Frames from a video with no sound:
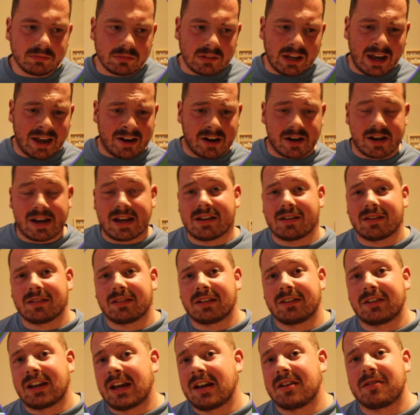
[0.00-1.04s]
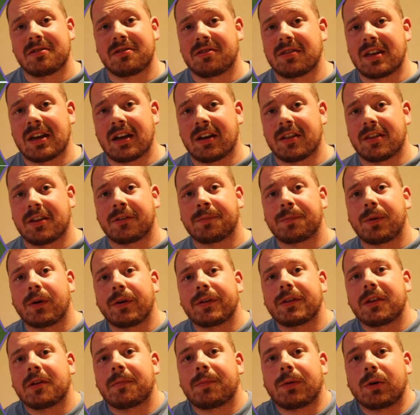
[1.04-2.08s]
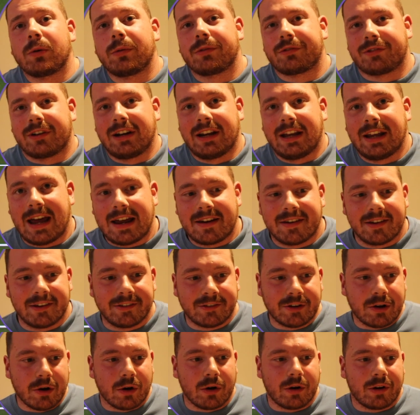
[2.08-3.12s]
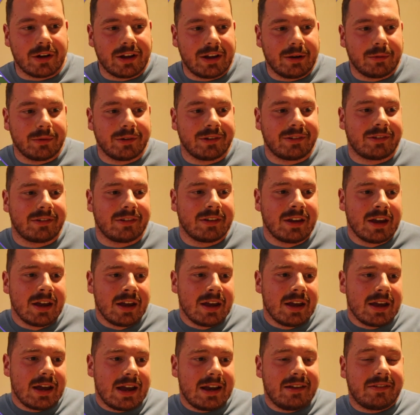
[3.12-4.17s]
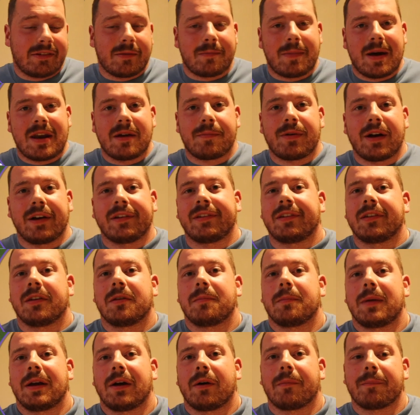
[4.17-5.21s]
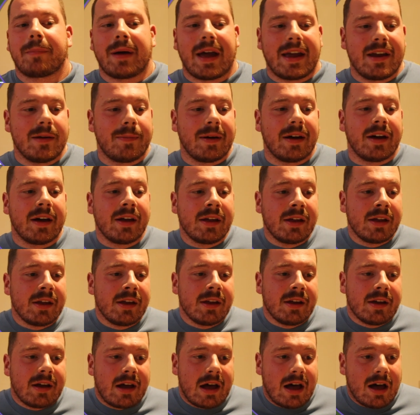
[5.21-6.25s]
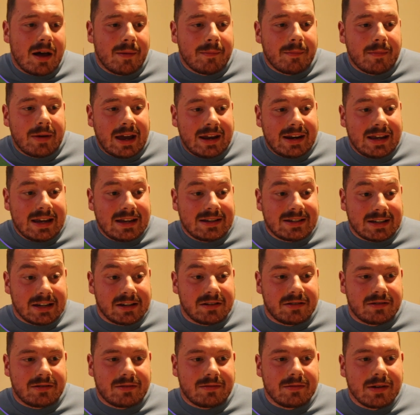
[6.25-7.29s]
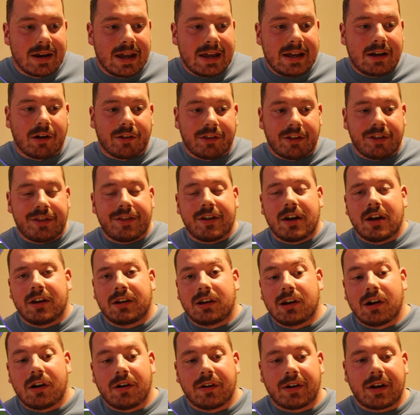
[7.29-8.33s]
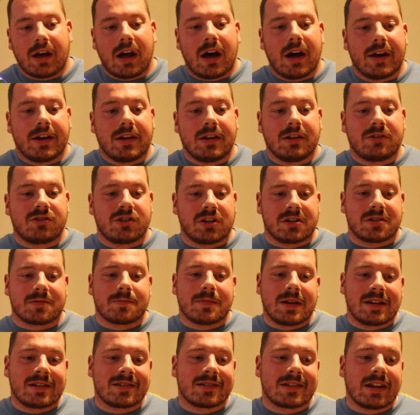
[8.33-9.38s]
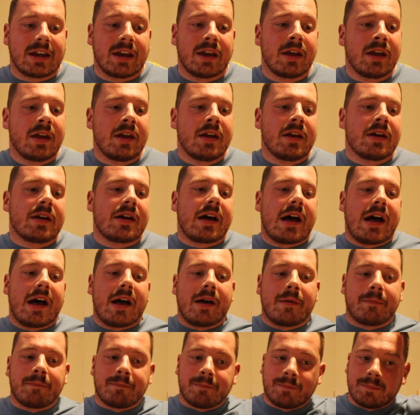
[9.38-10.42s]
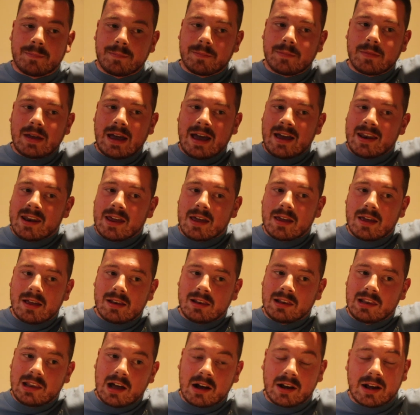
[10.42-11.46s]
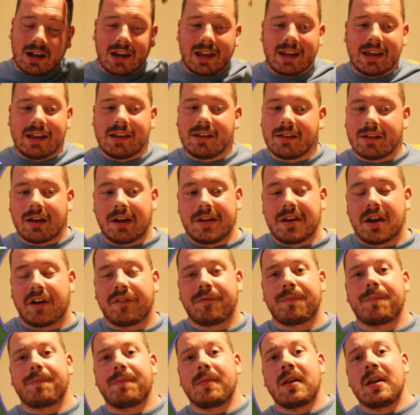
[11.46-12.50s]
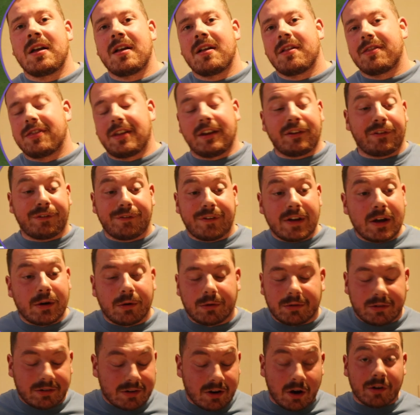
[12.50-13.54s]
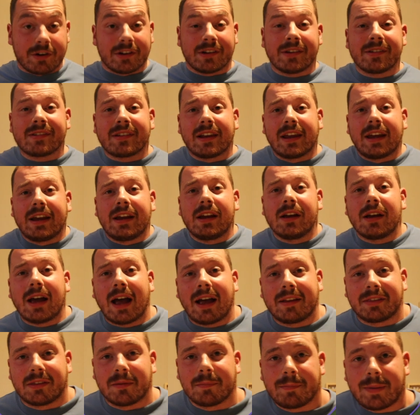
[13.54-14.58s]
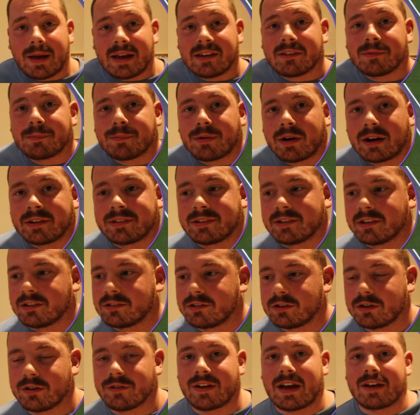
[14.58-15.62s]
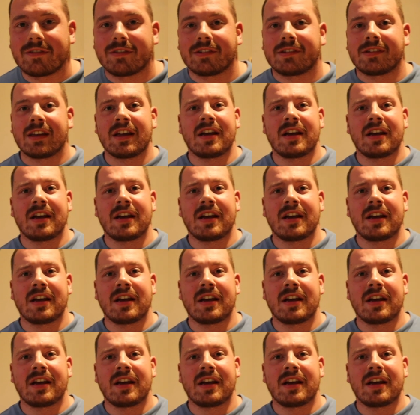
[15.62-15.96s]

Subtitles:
And at this point, the ball was really in Andy's court. He's a better presser than me on paper, and he got the 3rd log. I just missed it, and it luckily enough. This field honestly had the best pressers you have ever.